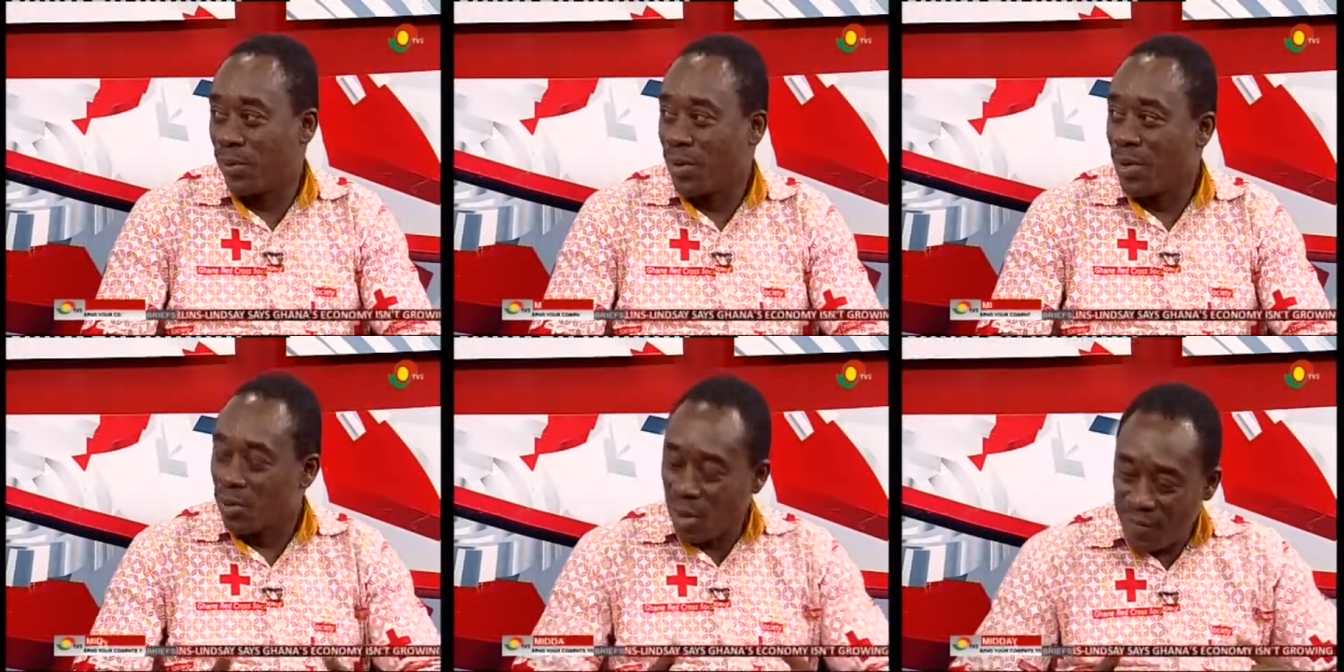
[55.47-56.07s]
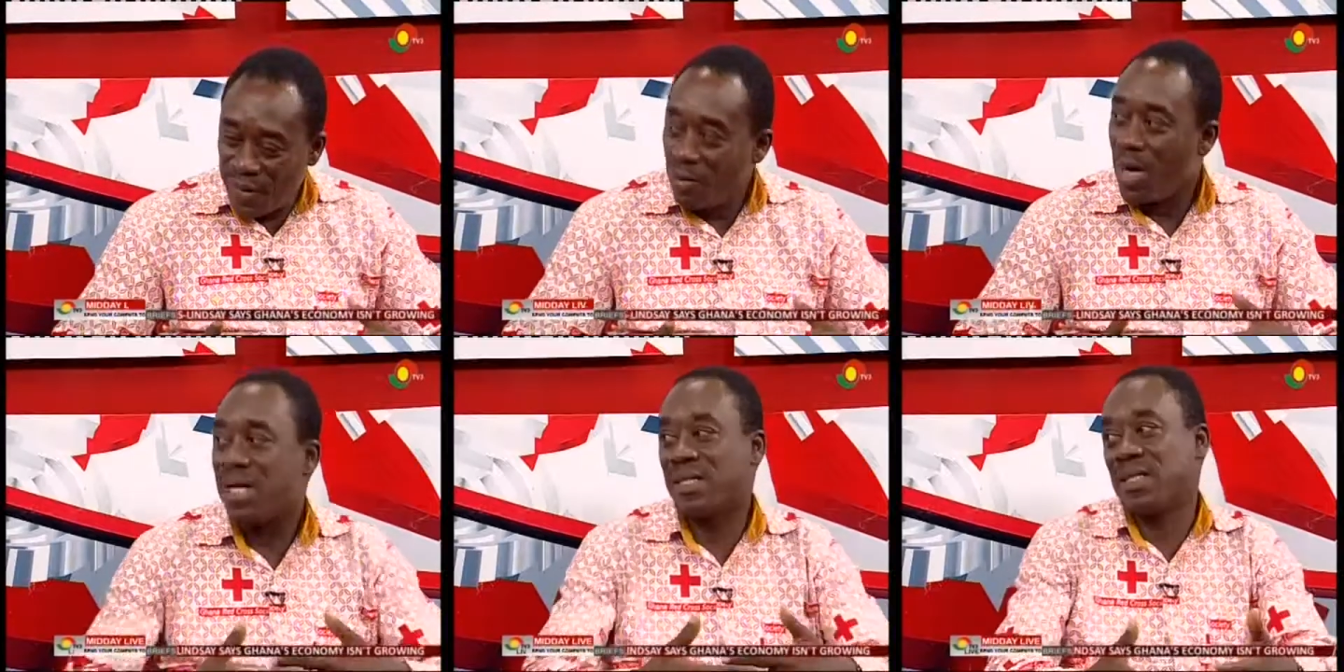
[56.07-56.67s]
So even
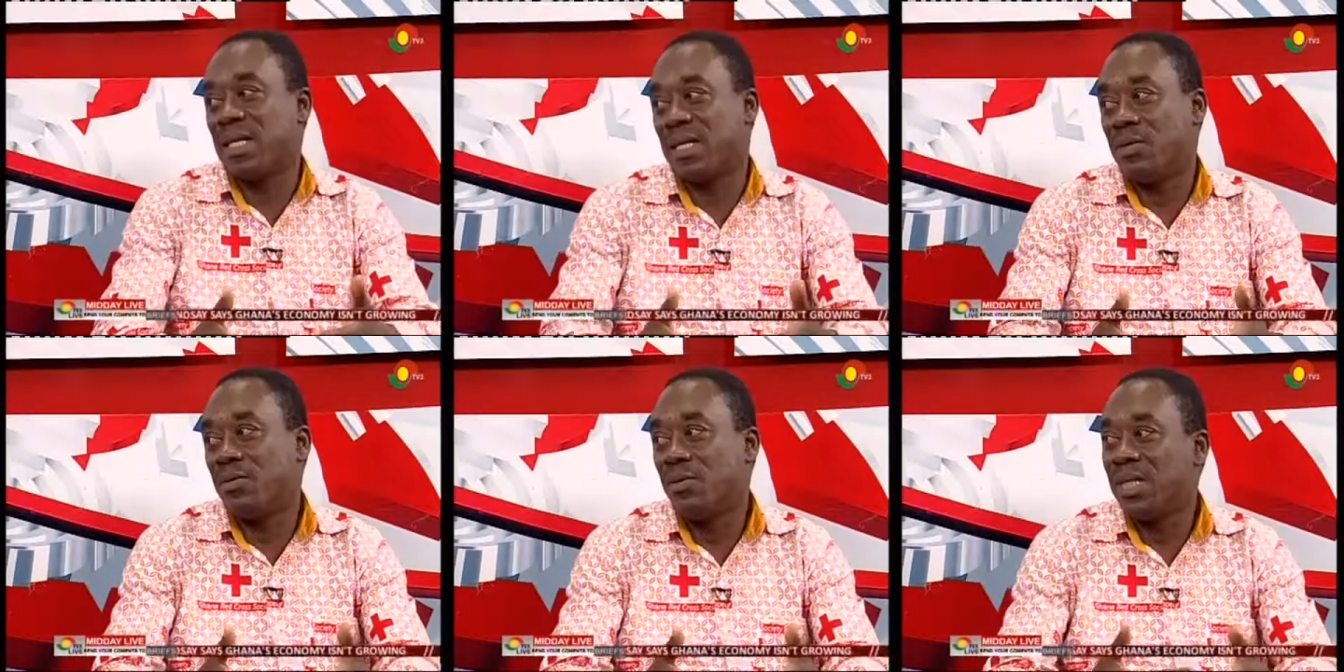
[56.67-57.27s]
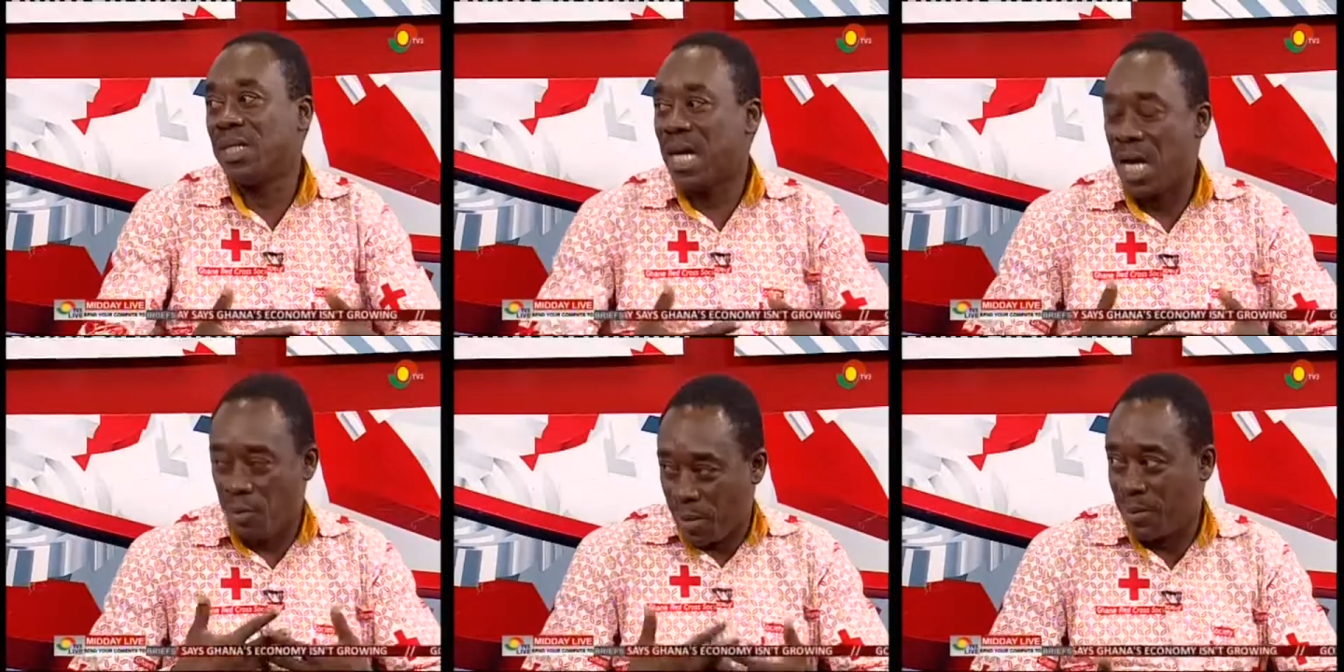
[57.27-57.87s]
whilst in the queue, they're
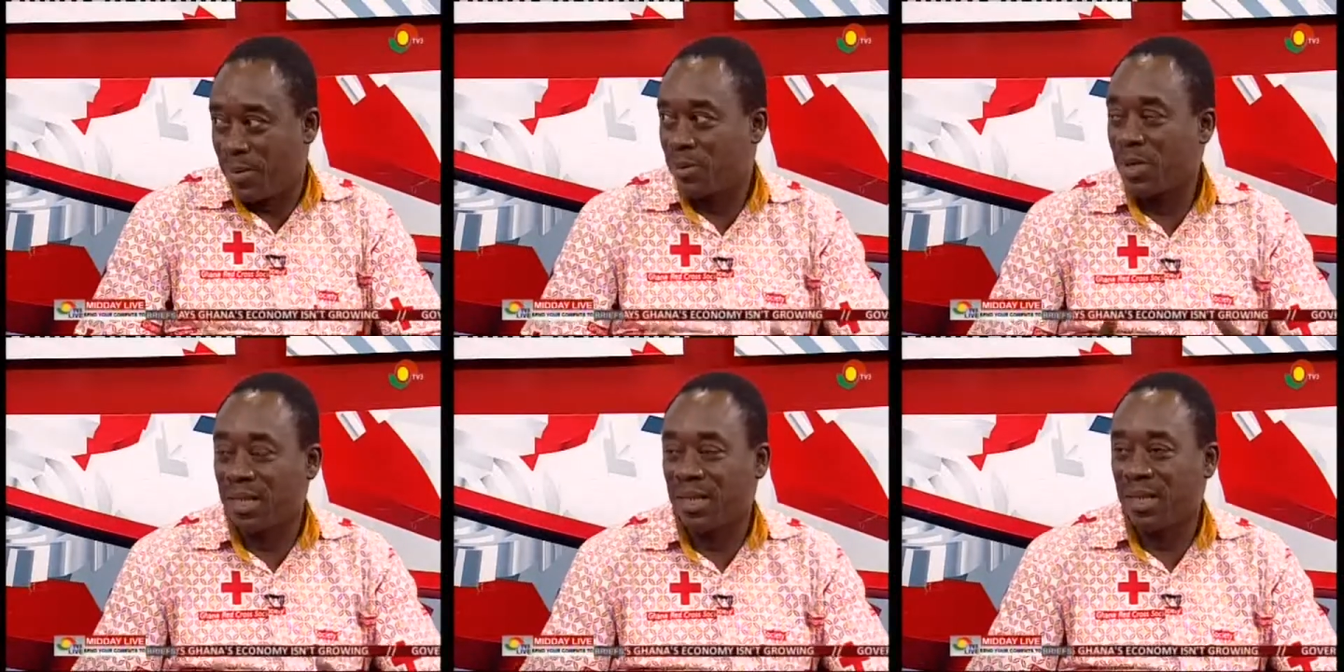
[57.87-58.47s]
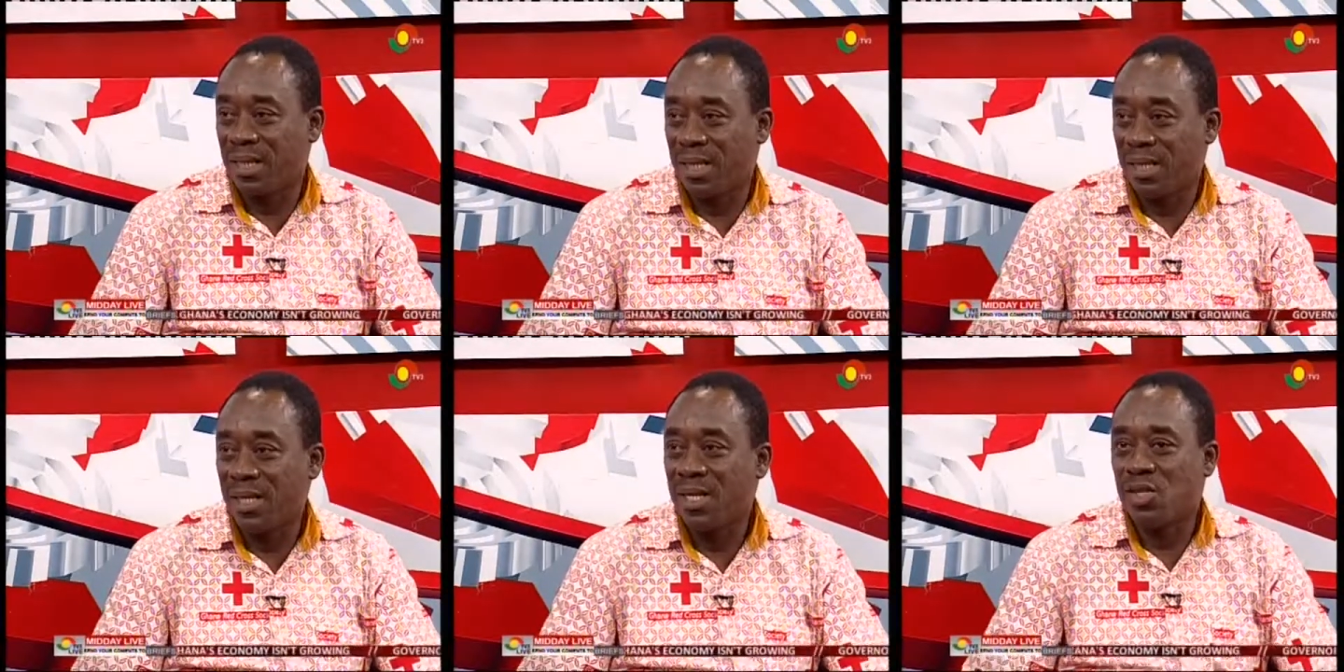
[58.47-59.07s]
equipped so that in case
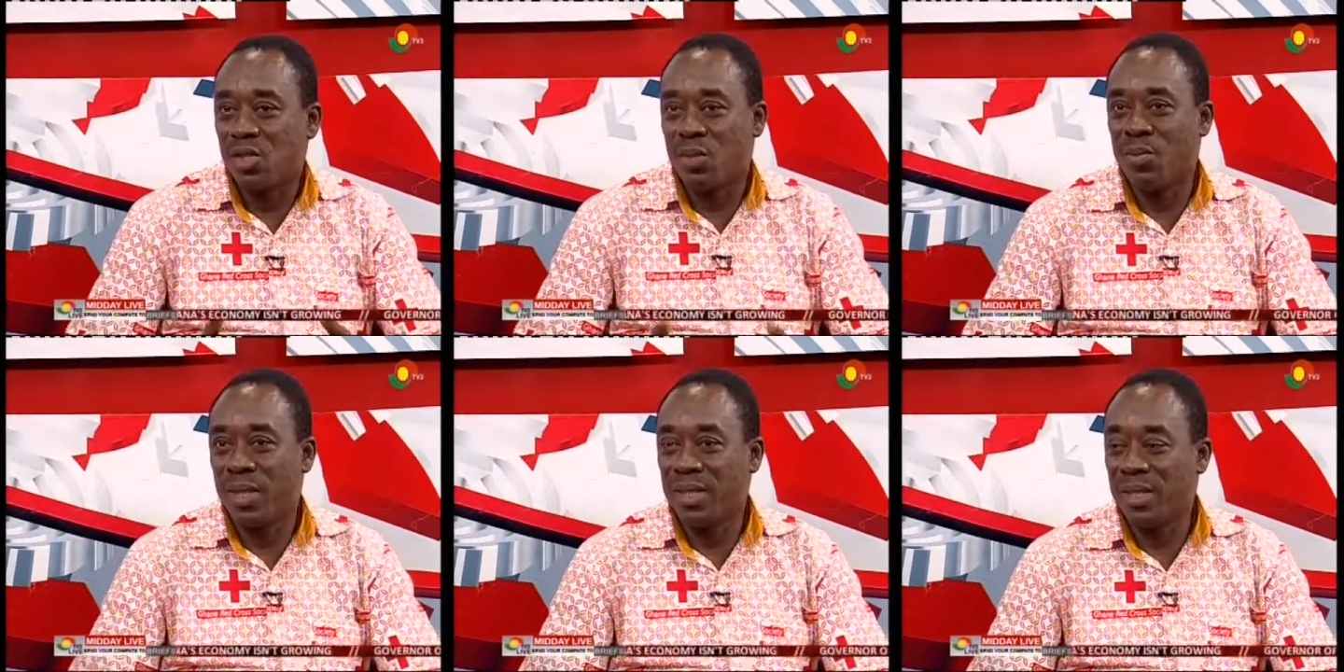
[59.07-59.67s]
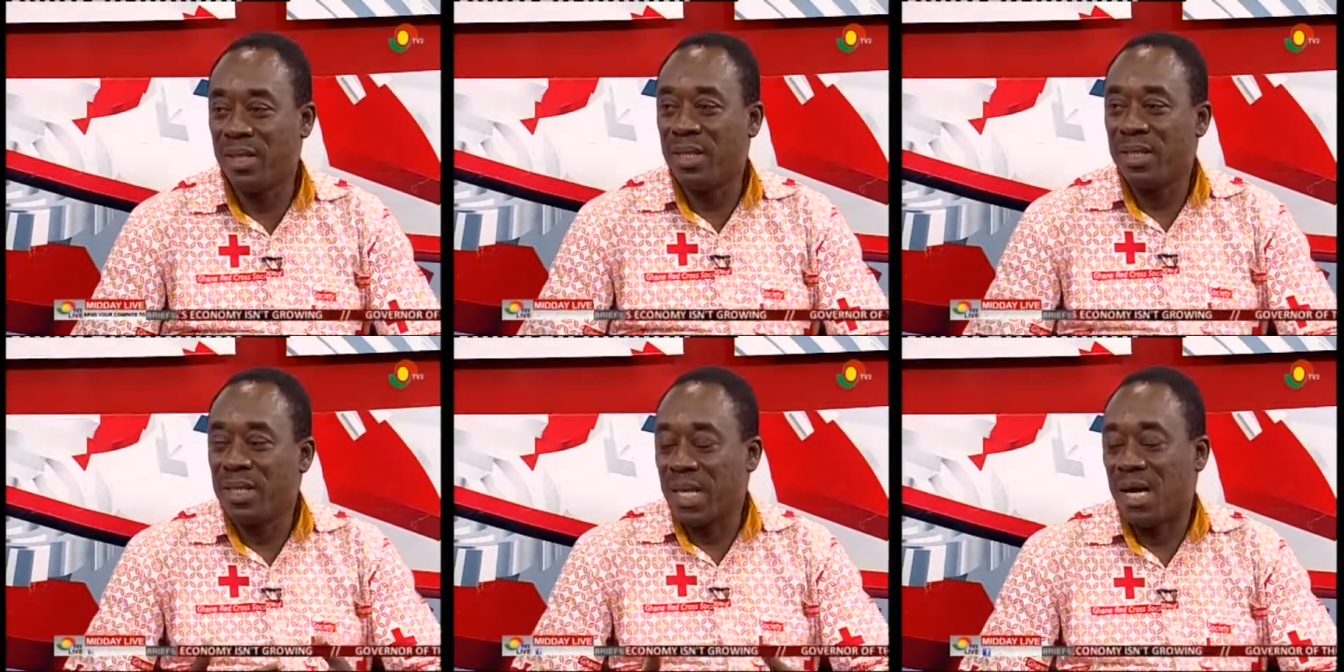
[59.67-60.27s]
somebody
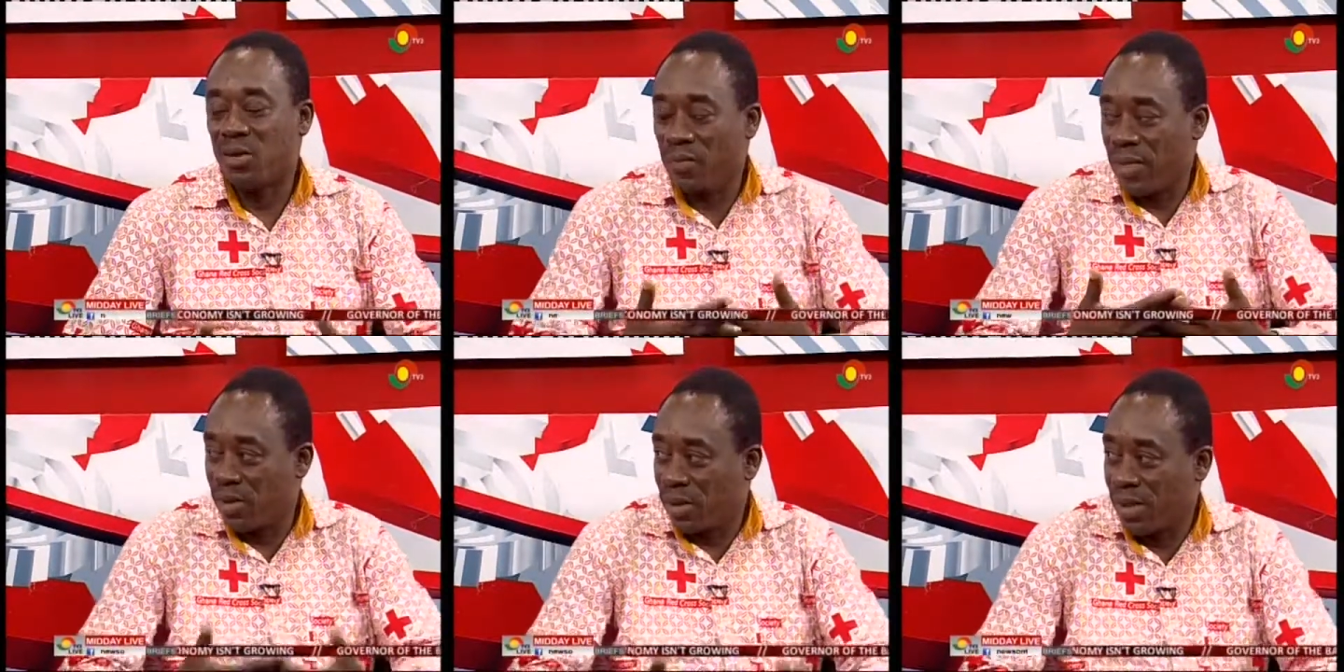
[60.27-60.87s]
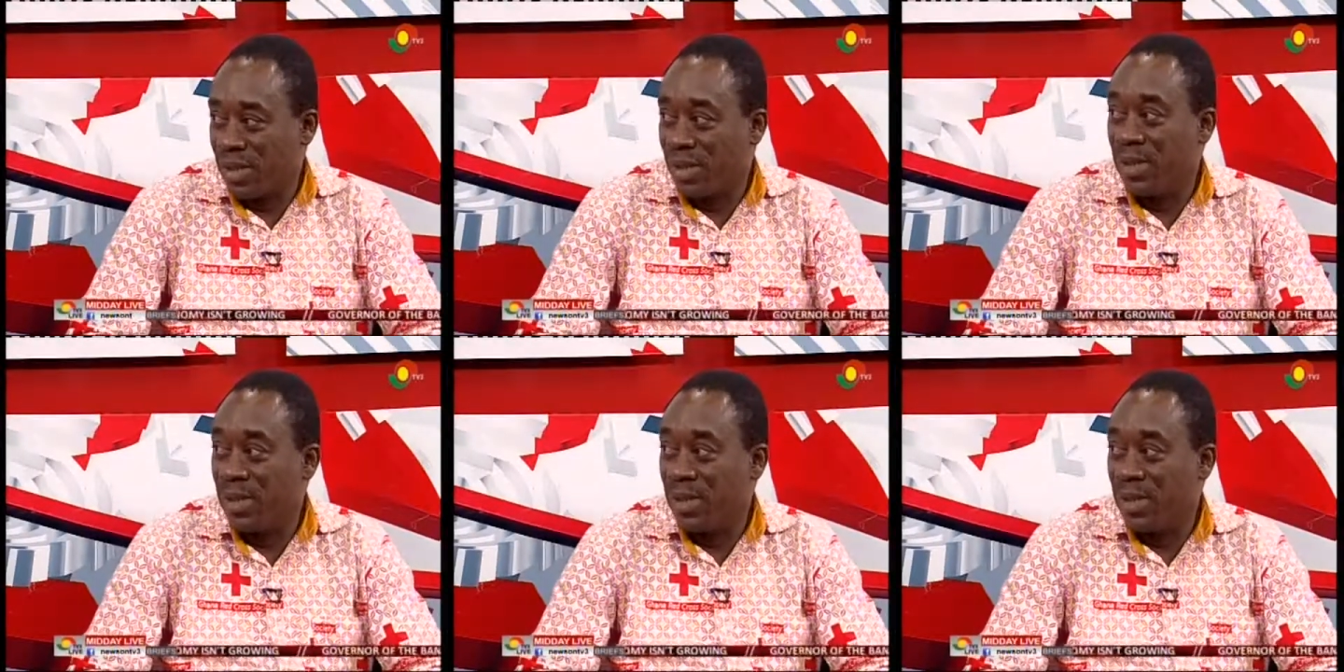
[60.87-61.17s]
out of exhaustion